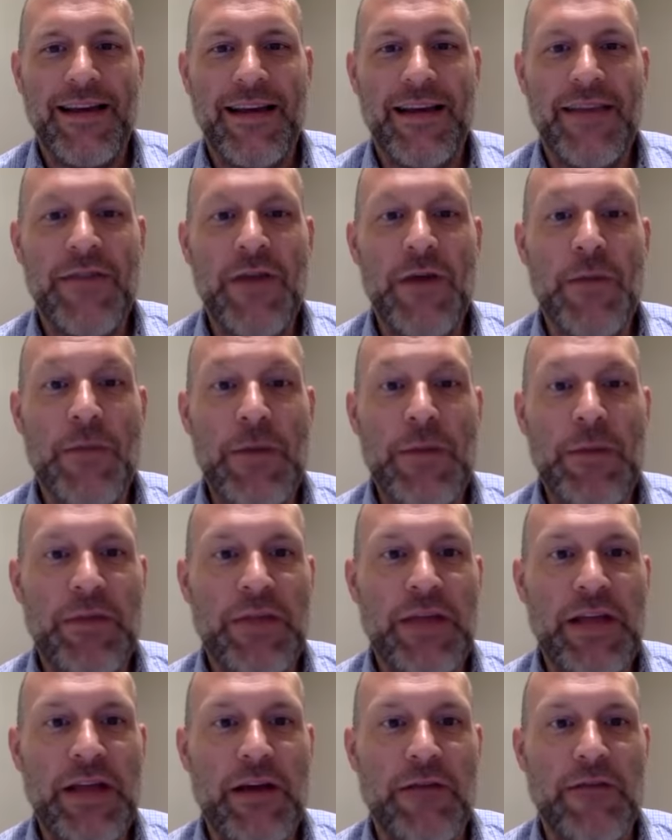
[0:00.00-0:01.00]
Even though people
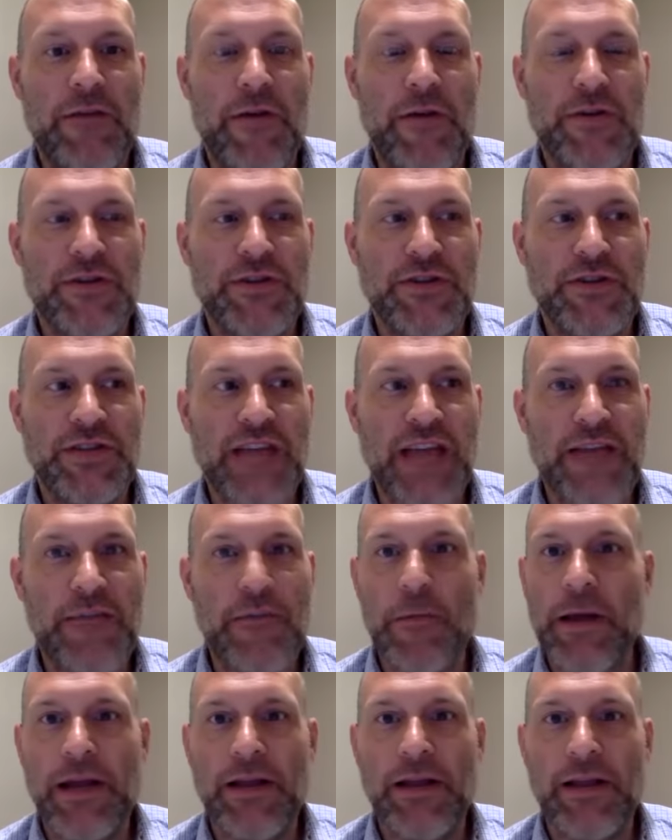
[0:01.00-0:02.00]
think our phones are safe when we